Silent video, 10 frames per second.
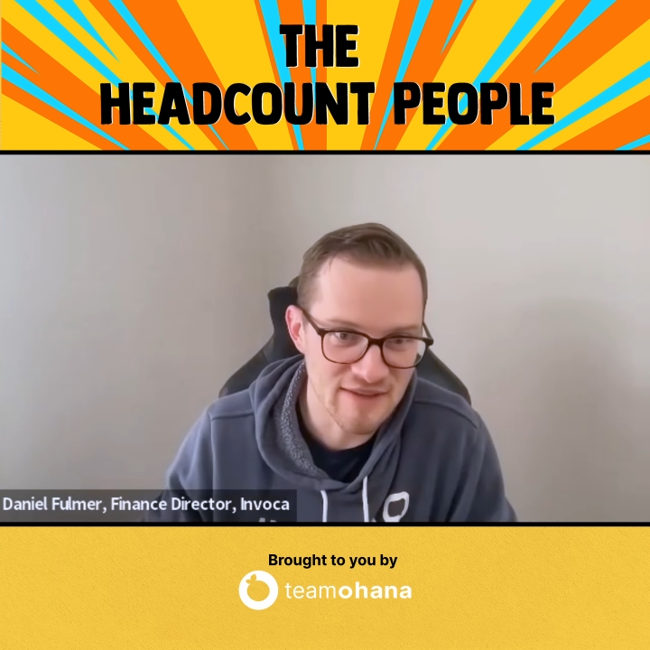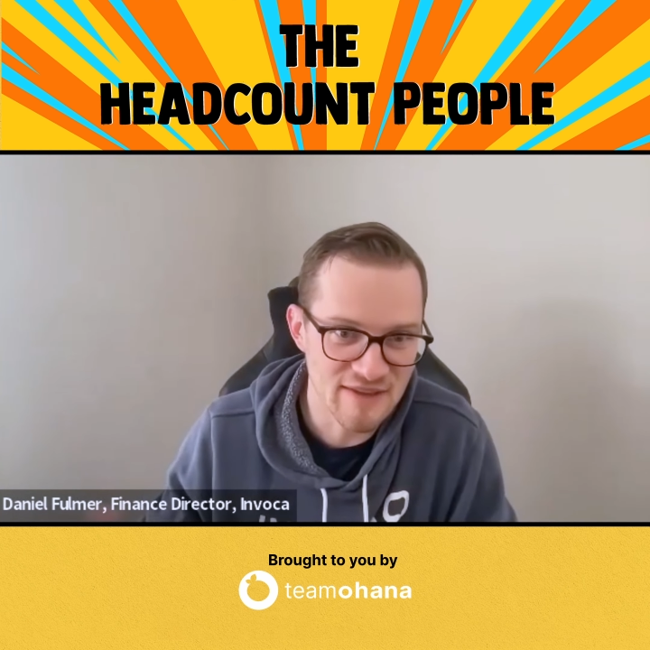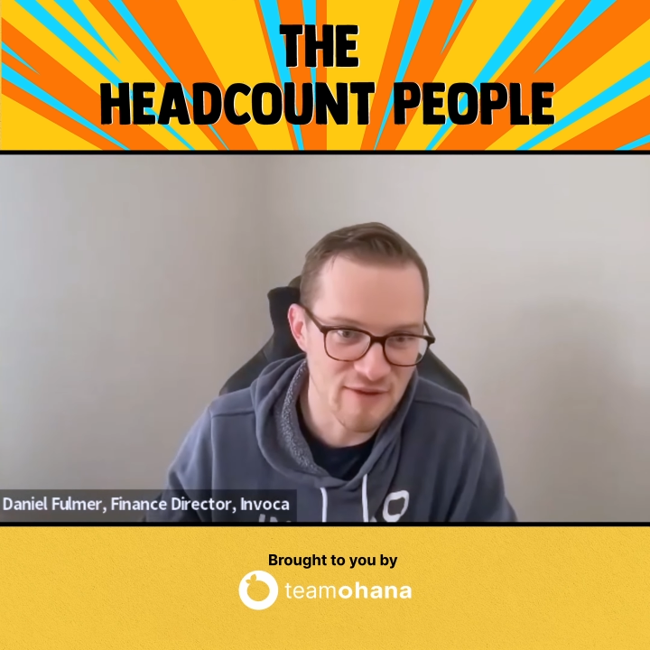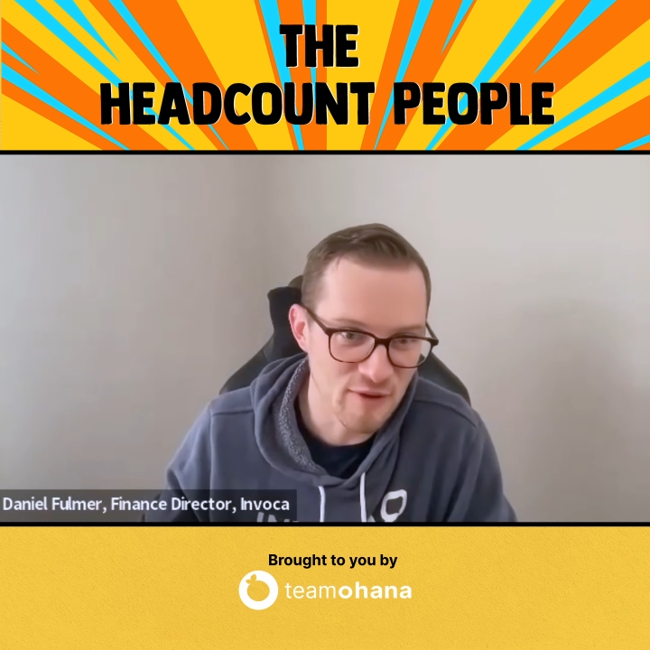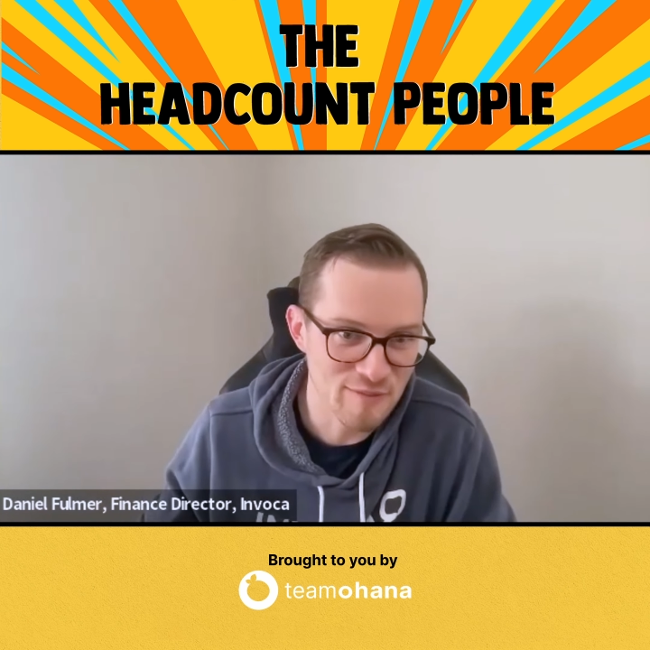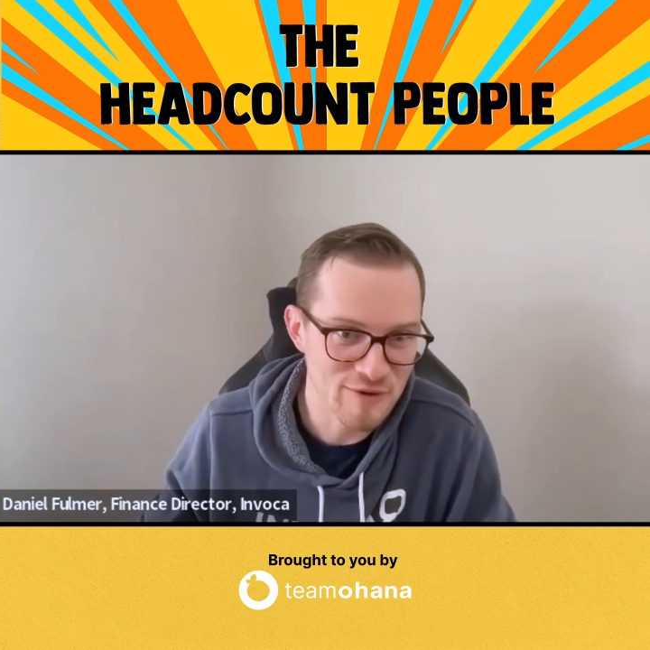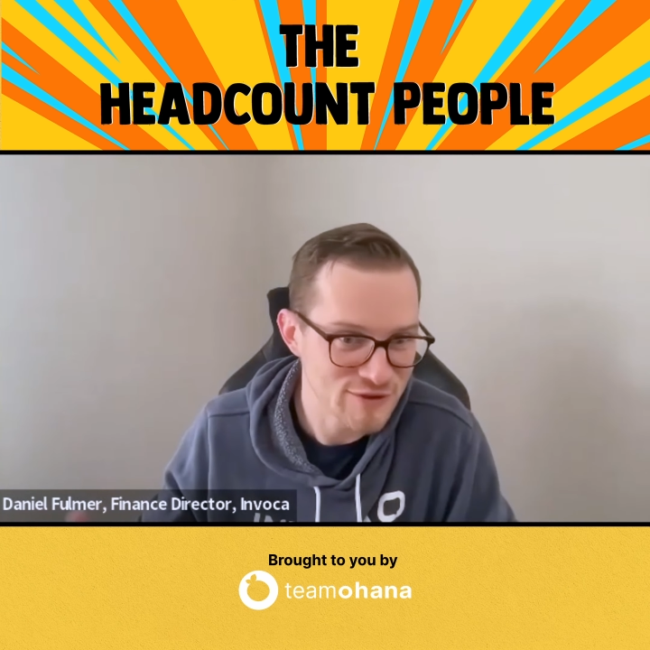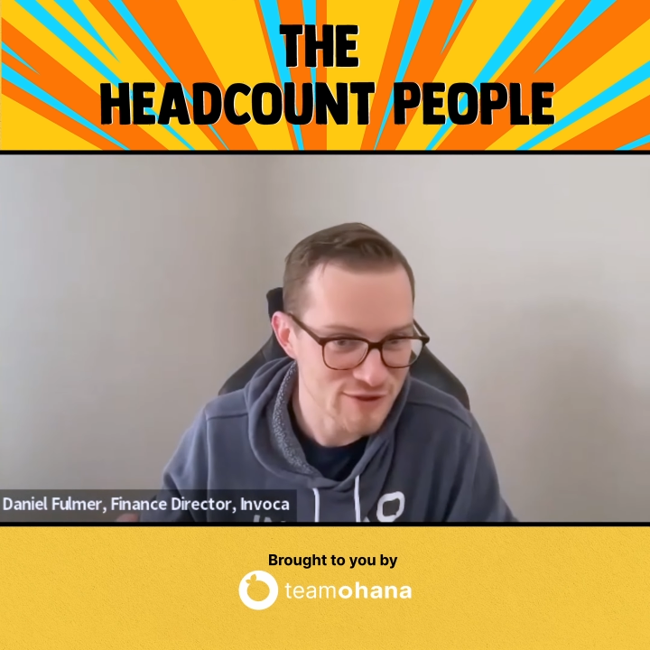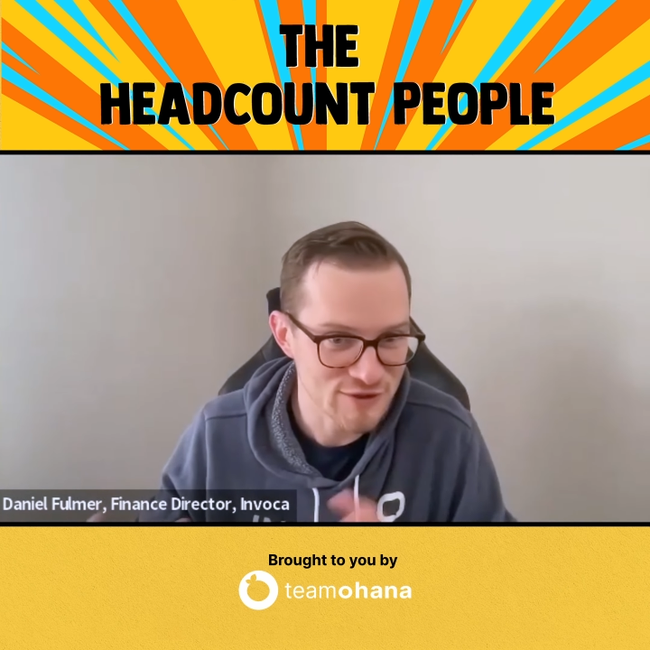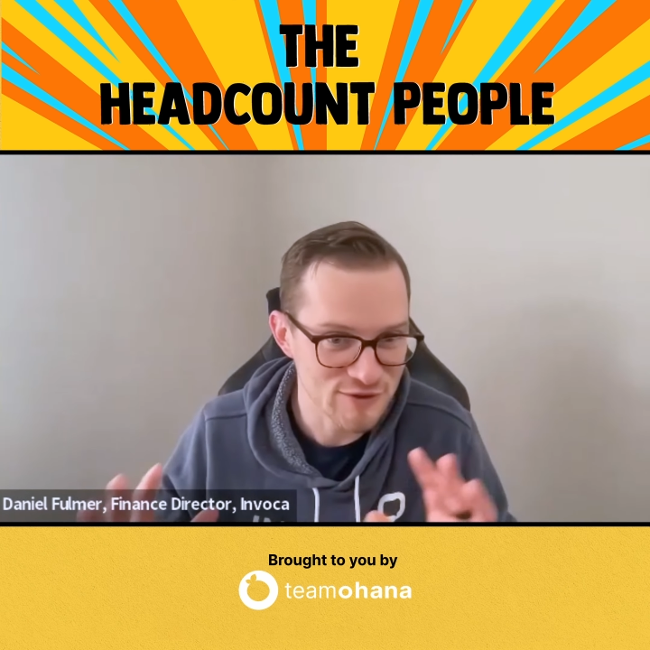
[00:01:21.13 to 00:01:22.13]
And then the one
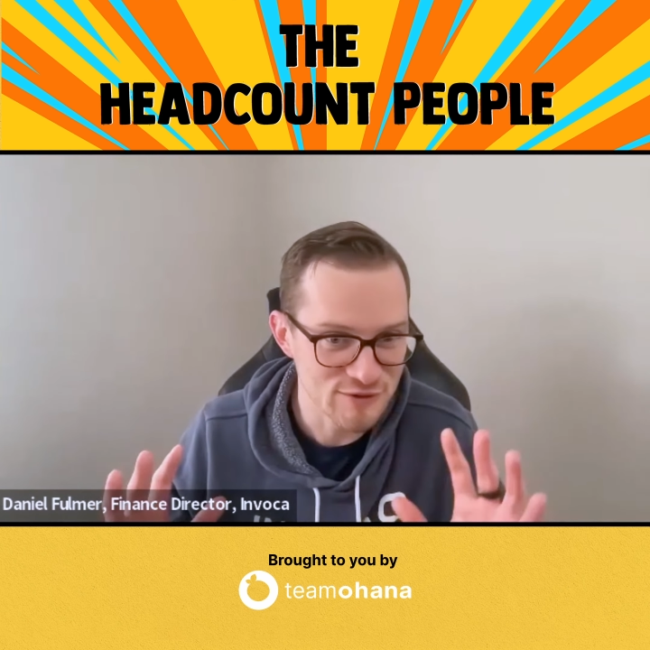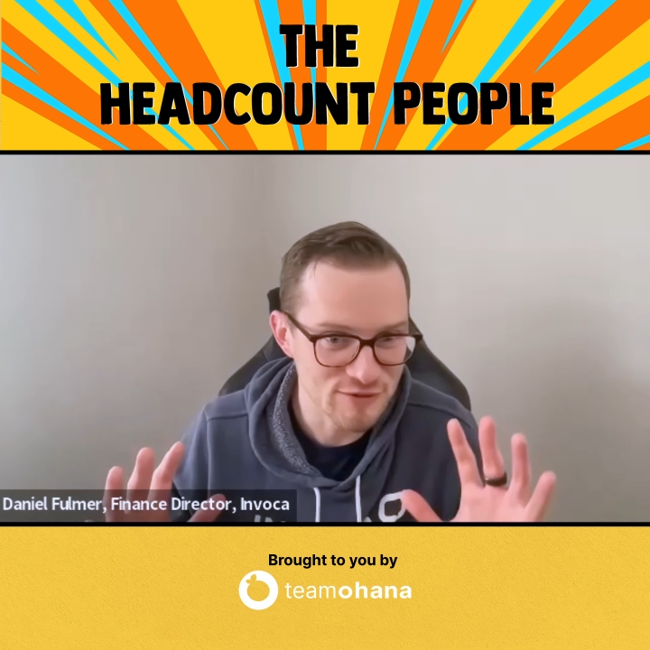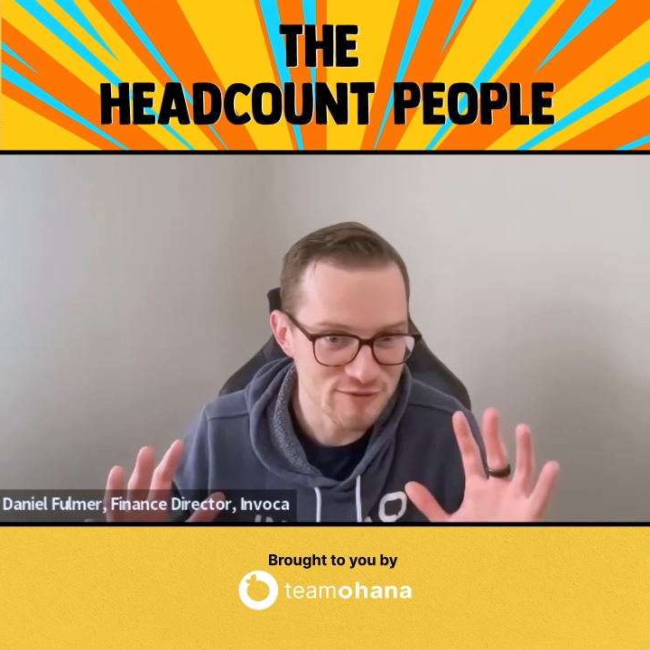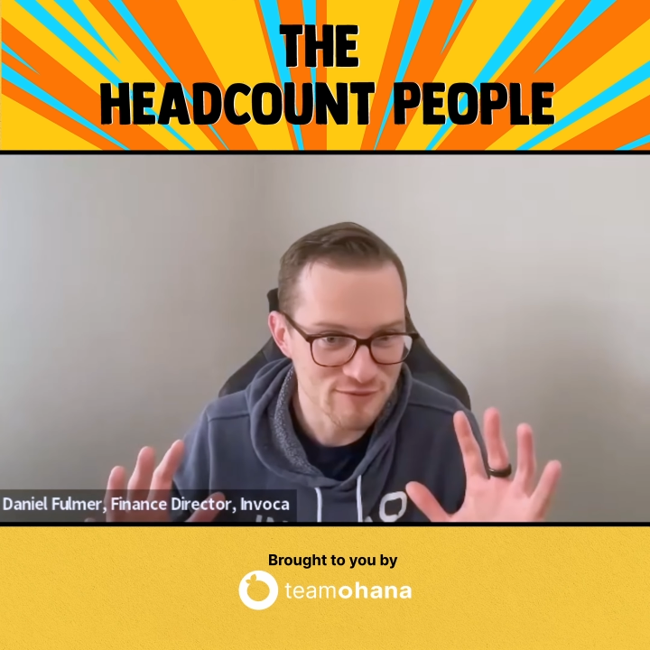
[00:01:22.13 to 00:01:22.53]
person who